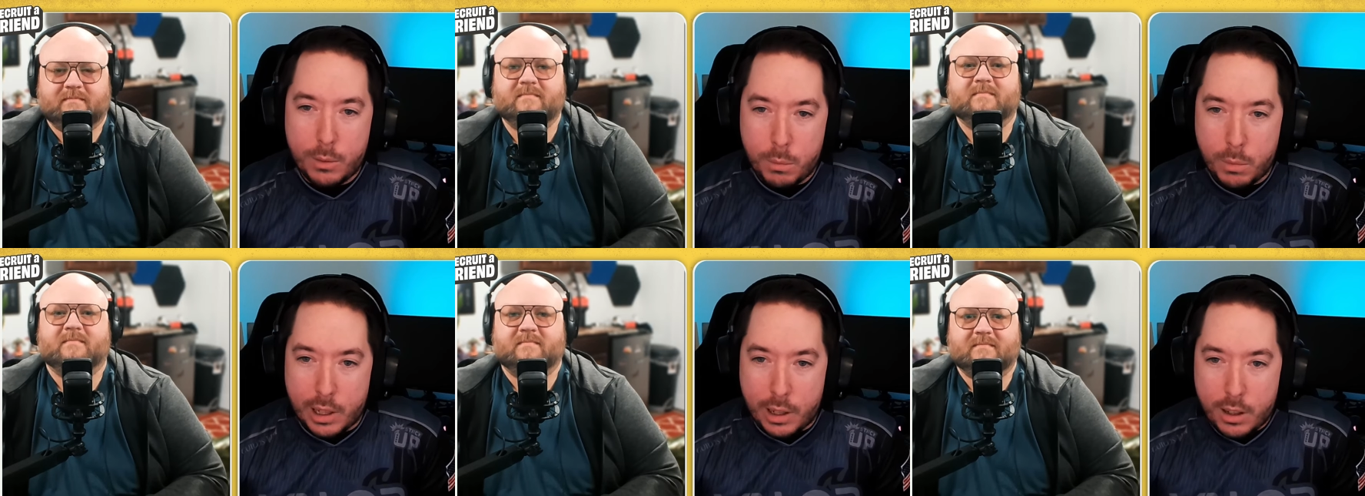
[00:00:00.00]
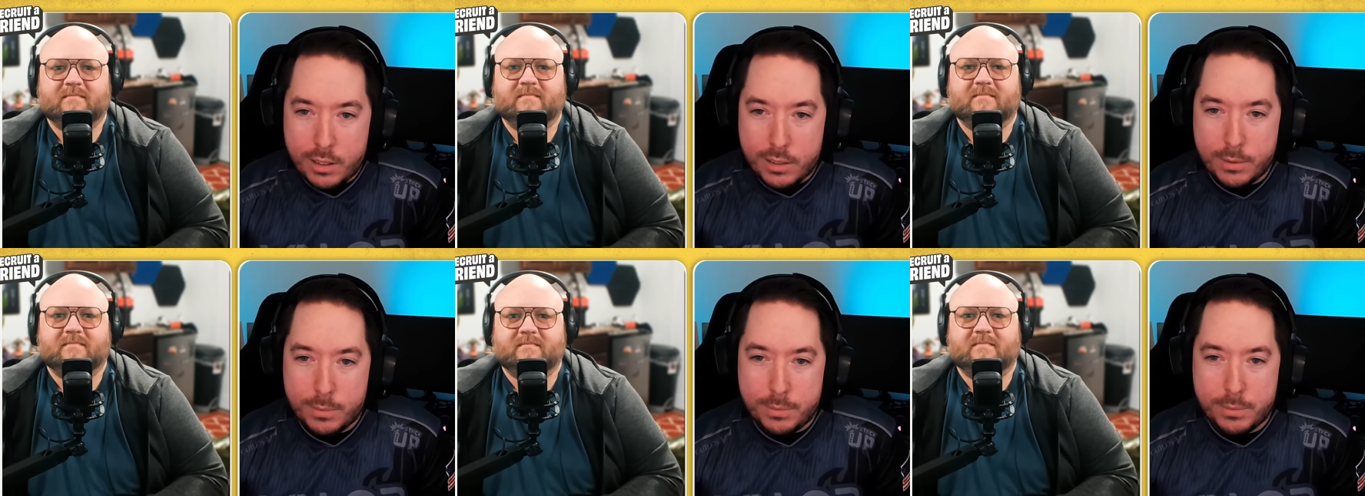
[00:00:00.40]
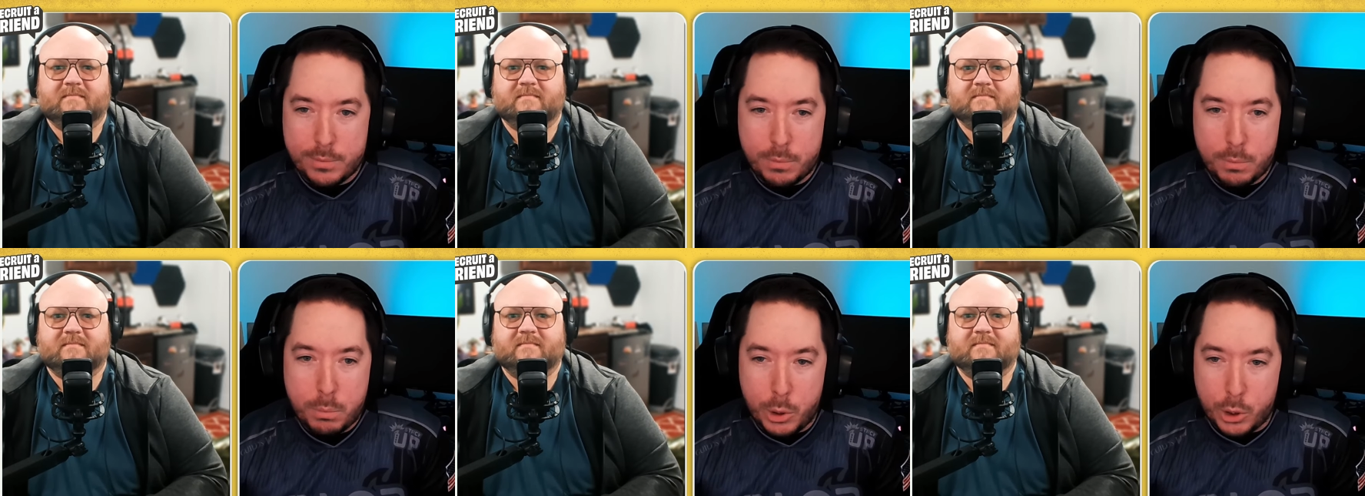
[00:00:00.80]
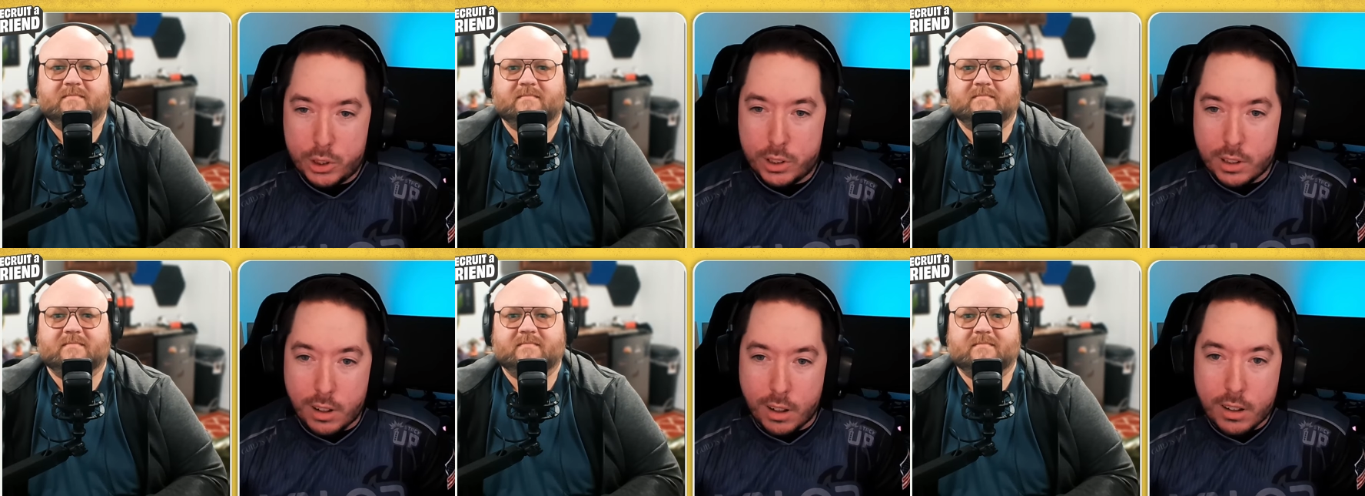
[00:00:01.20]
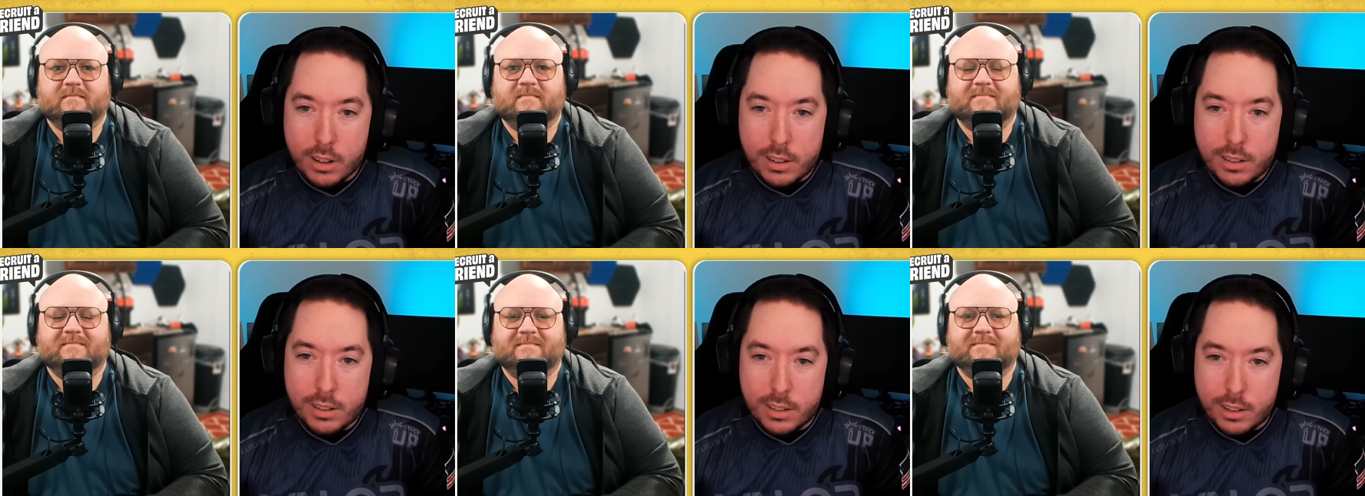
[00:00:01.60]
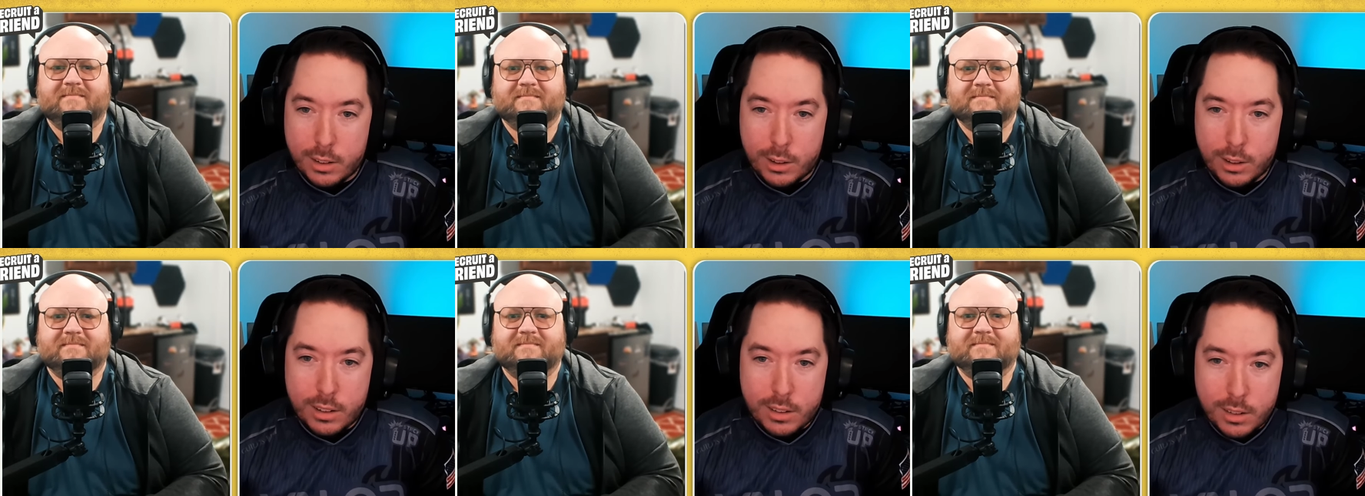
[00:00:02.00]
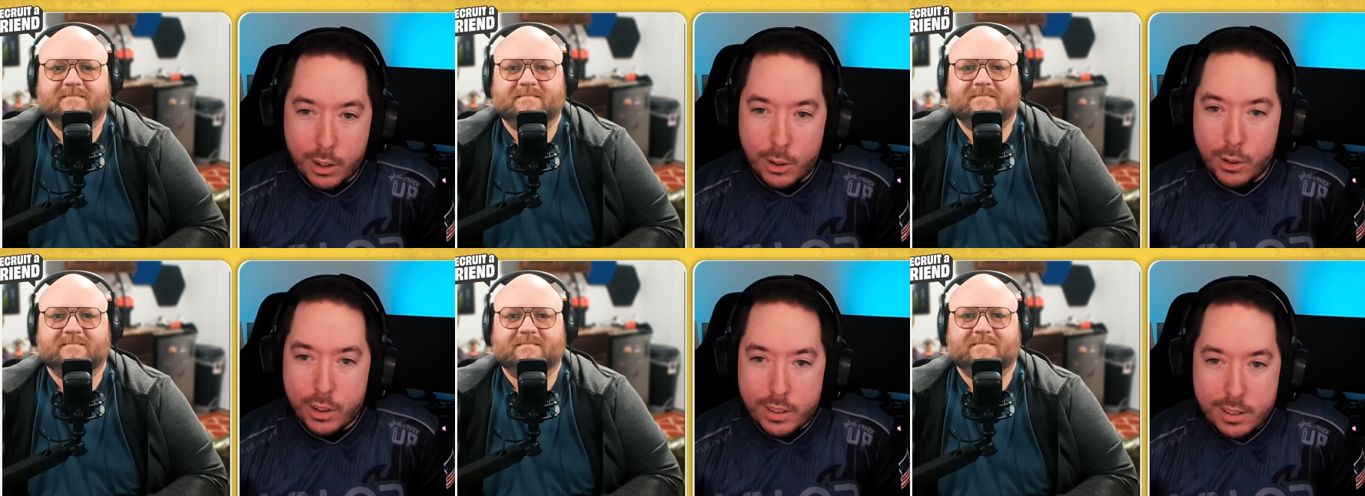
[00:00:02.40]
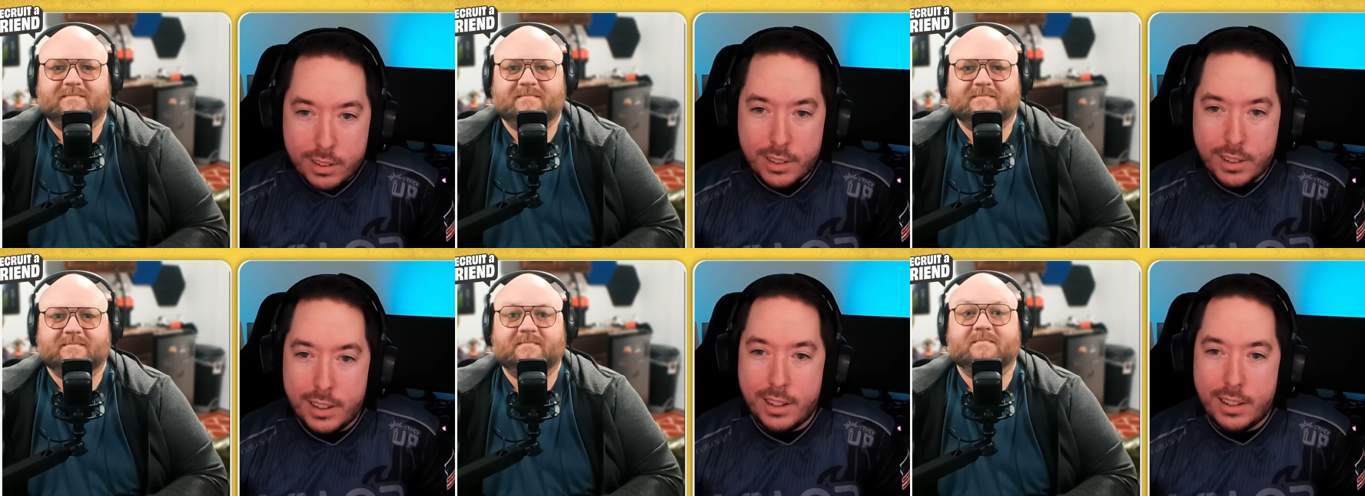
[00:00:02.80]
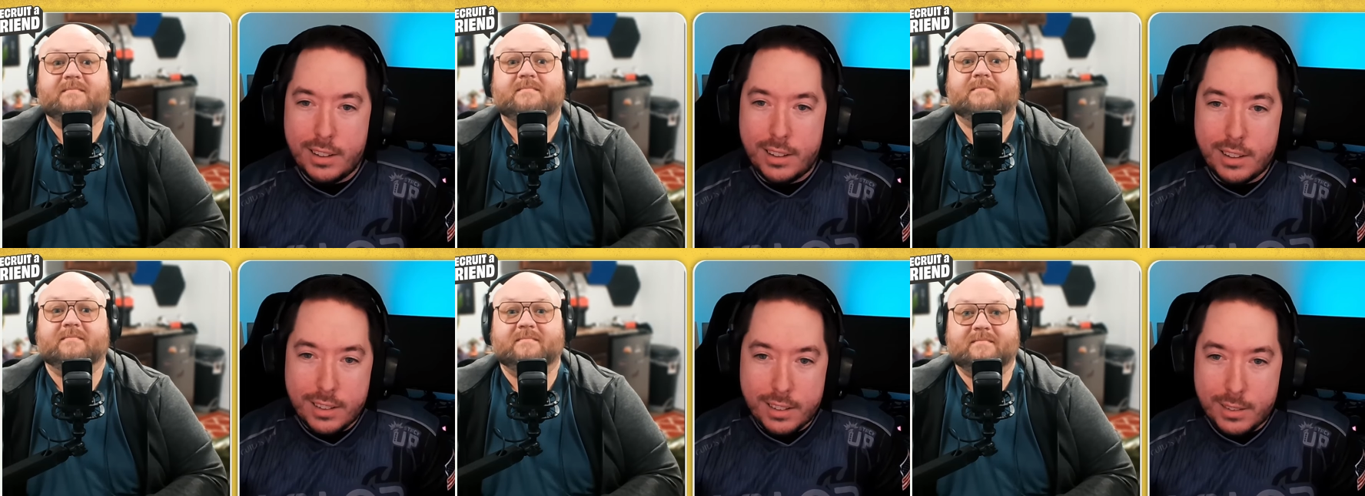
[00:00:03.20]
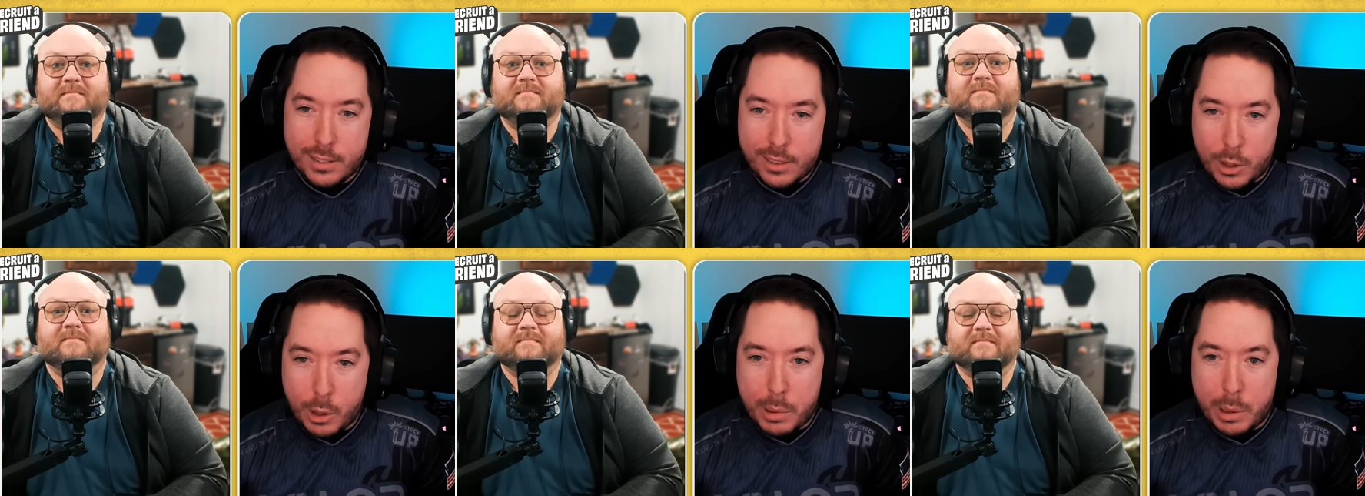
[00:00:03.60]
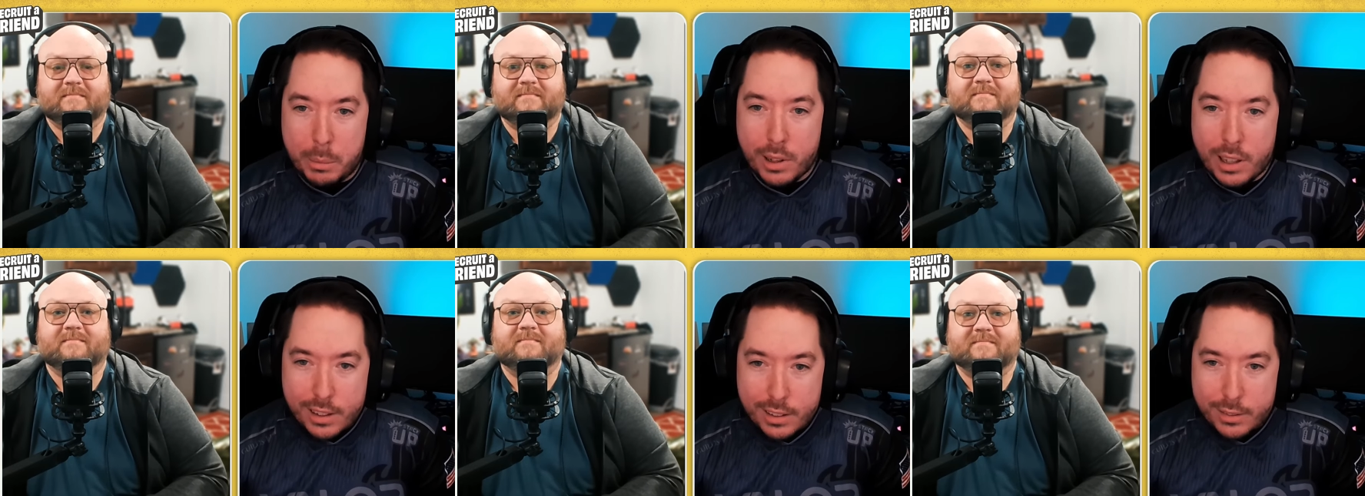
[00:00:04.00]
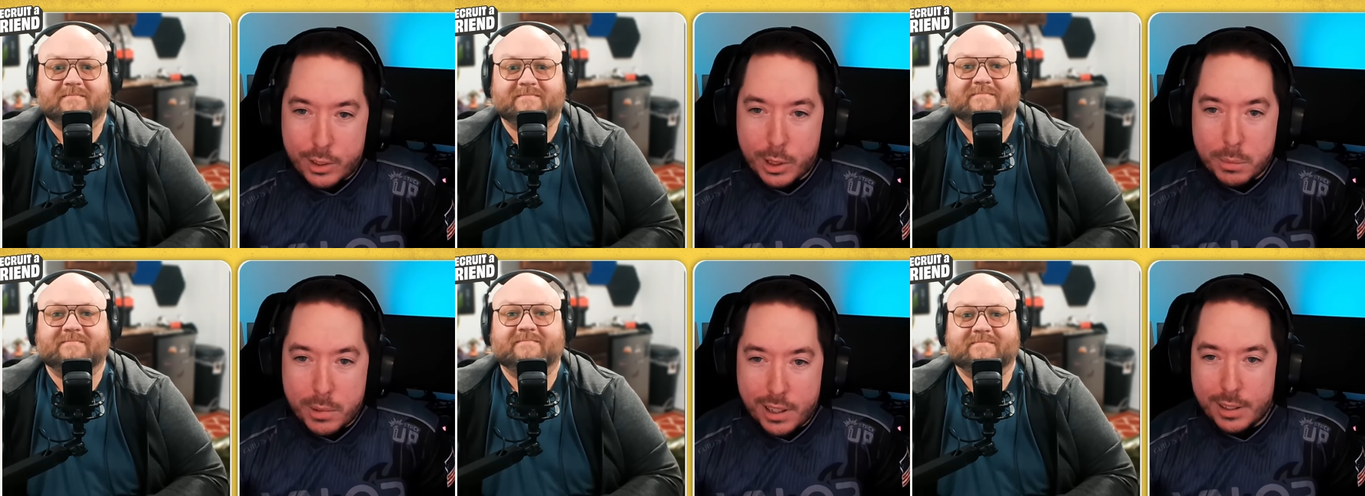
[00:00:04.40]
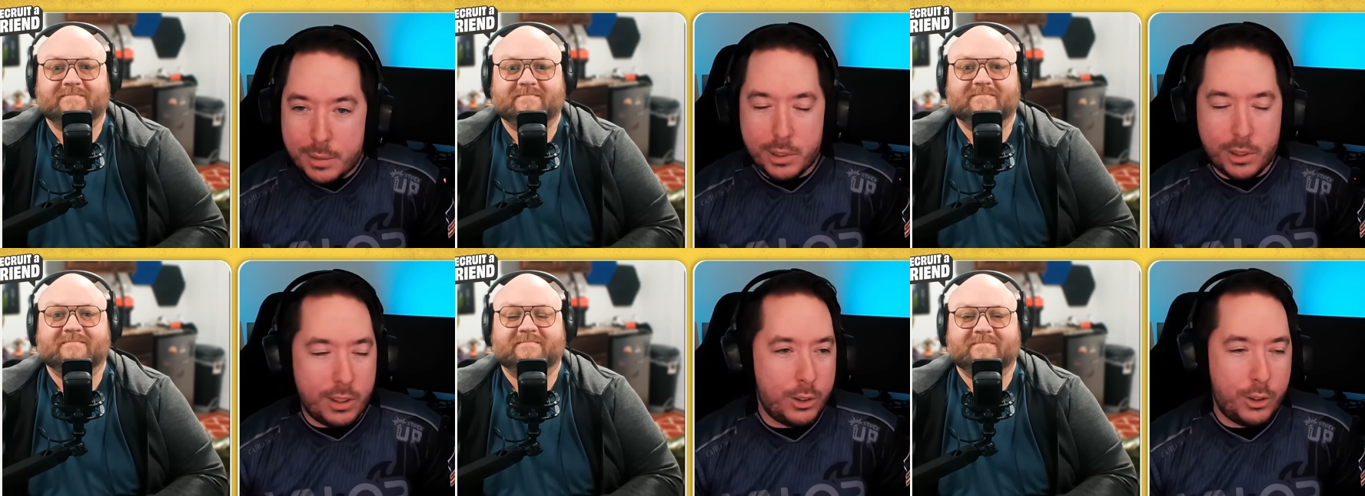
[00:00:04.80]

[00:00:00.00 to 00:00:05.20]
Speaker 1: Like push to talk little alert mm. people have sometimes. Oh, that